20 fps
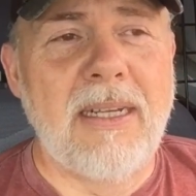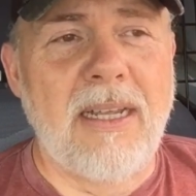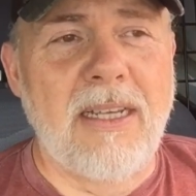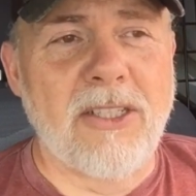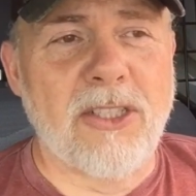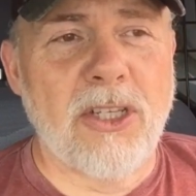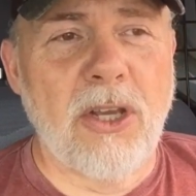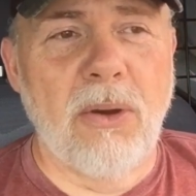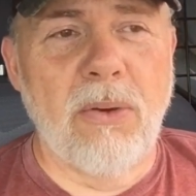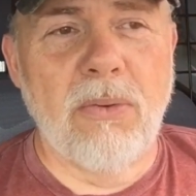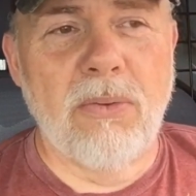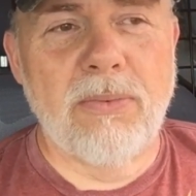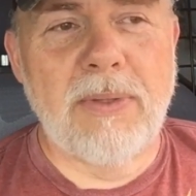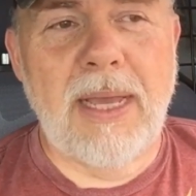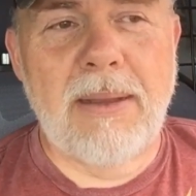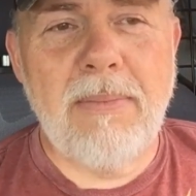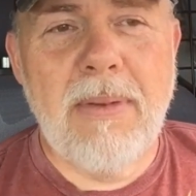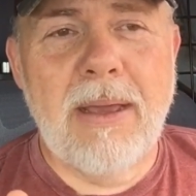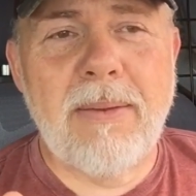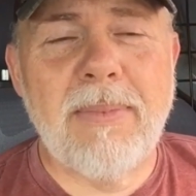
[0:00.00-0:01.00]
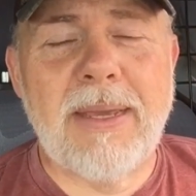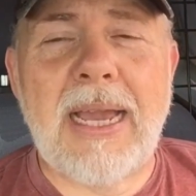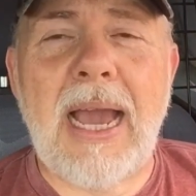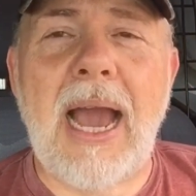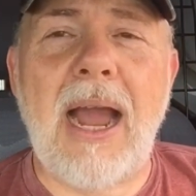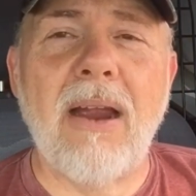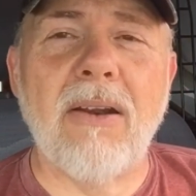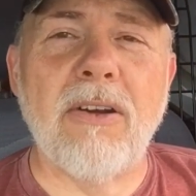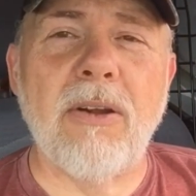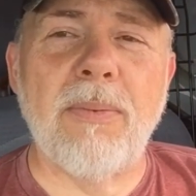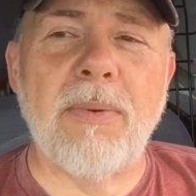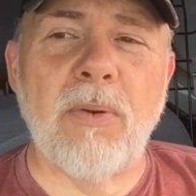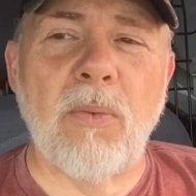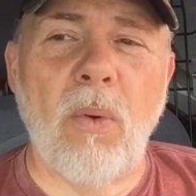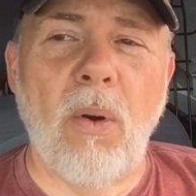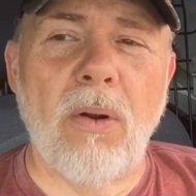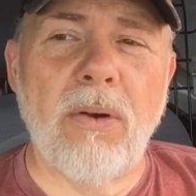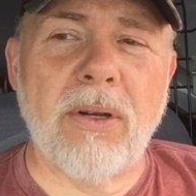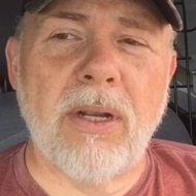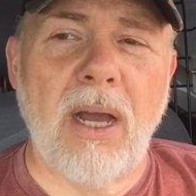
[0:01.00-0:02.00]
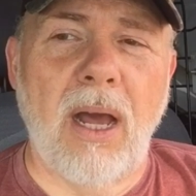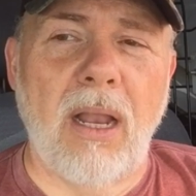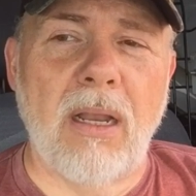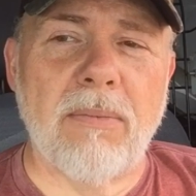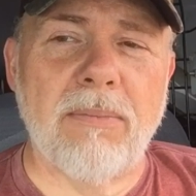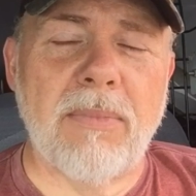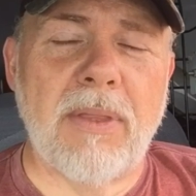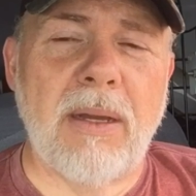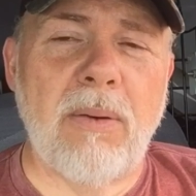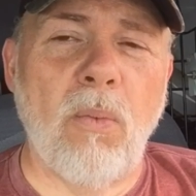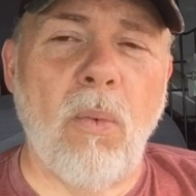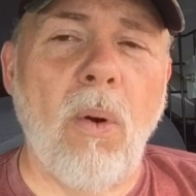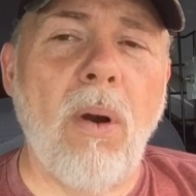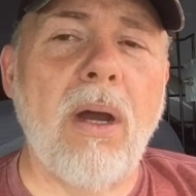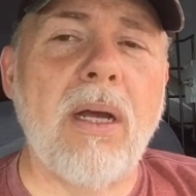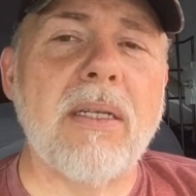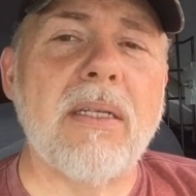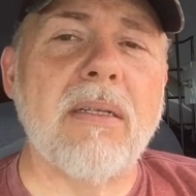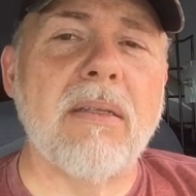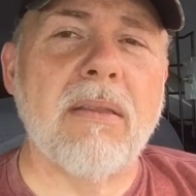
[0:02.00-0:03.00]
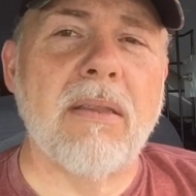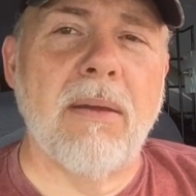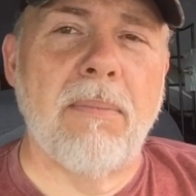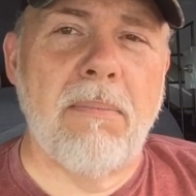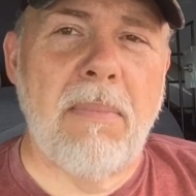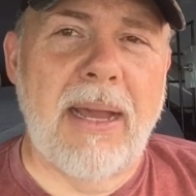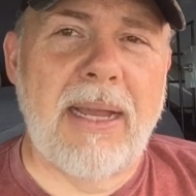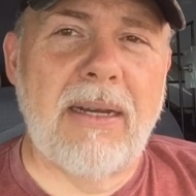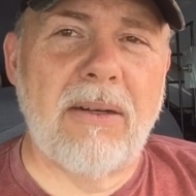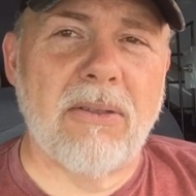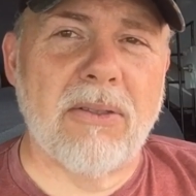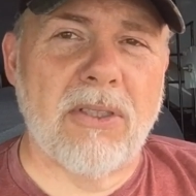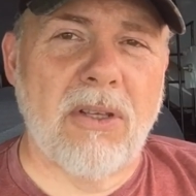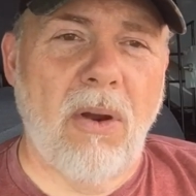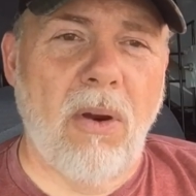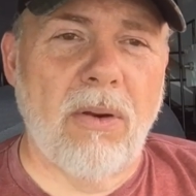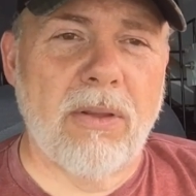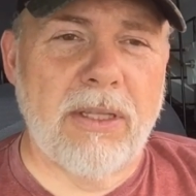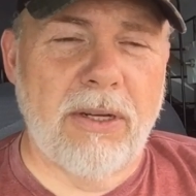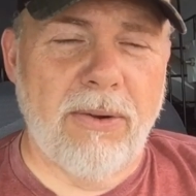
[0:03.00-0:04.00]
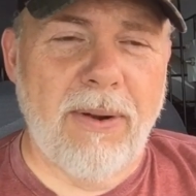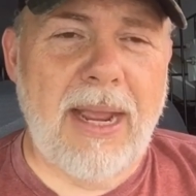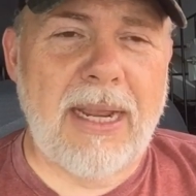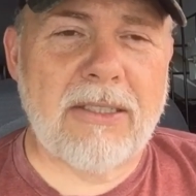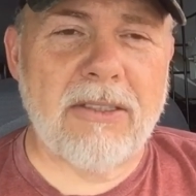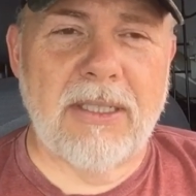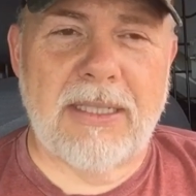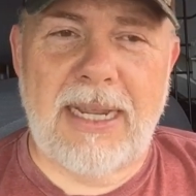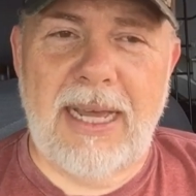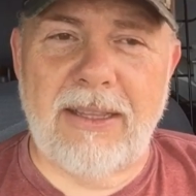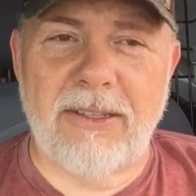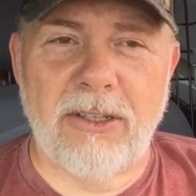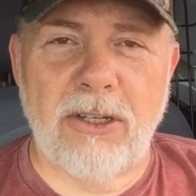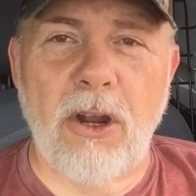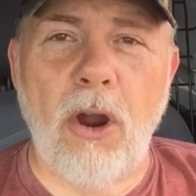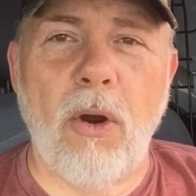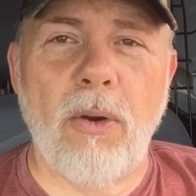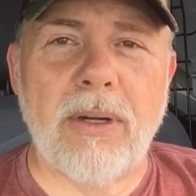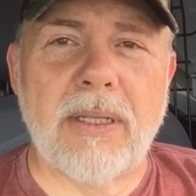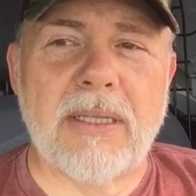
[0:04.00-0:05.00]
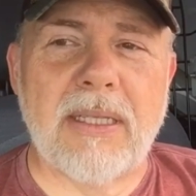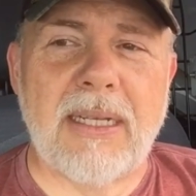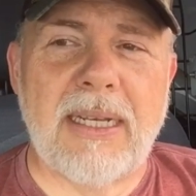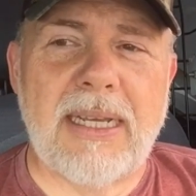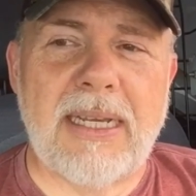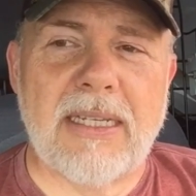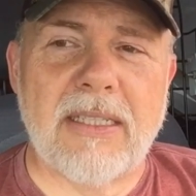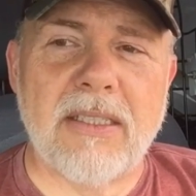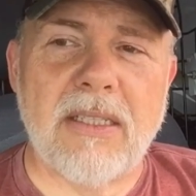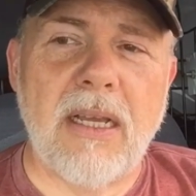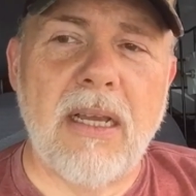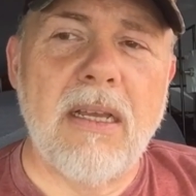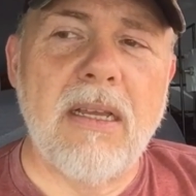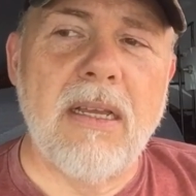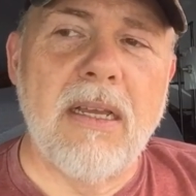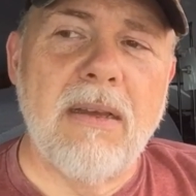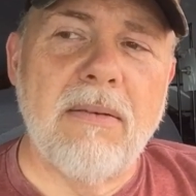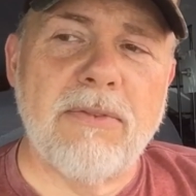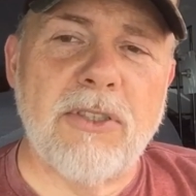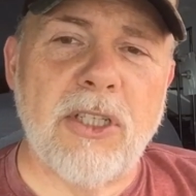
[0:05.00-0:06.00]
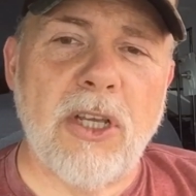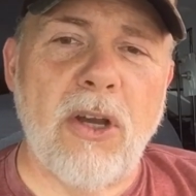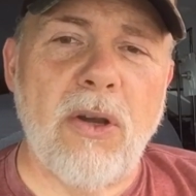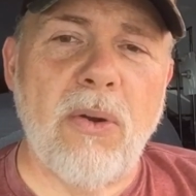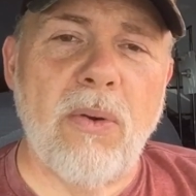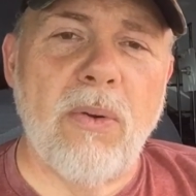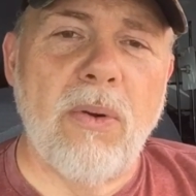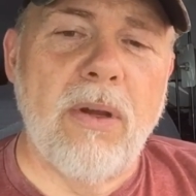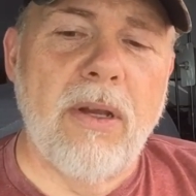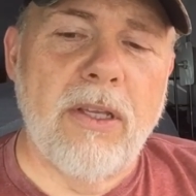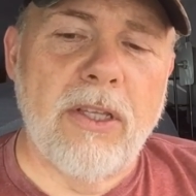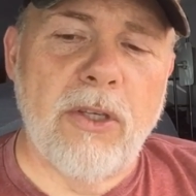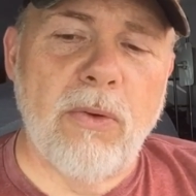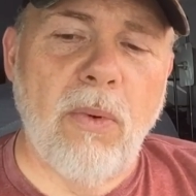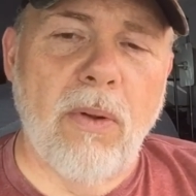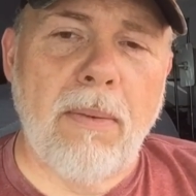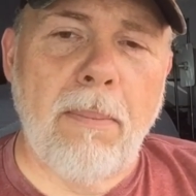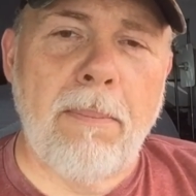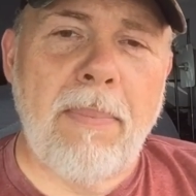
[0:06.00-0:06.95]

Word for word: So they may be higher up in the water column than what the males are that are actually down there guarding the nest. So you want to